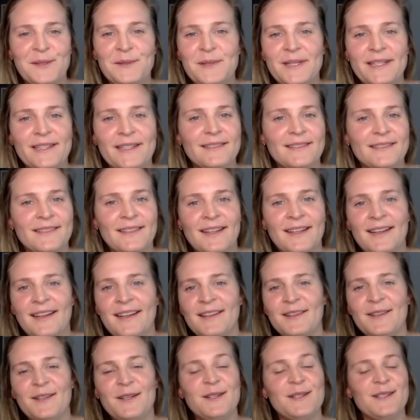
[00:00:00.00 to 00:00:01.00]
it.
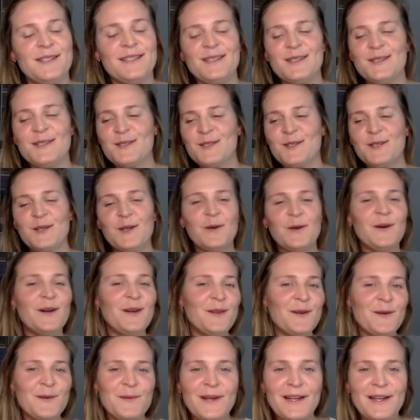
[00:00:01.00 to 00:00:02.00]
There's no
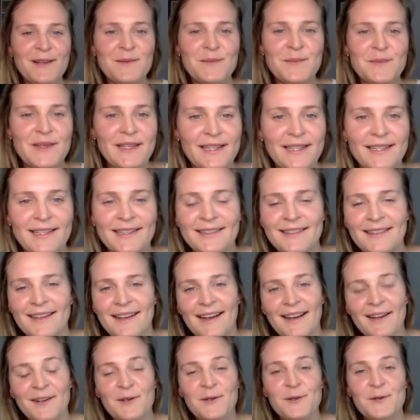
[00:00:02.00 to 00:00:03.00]
other way to be.
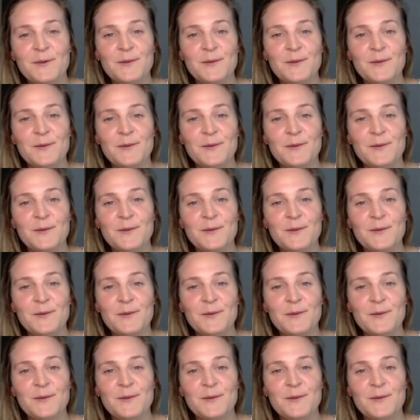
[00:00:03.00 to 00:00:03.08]
I don't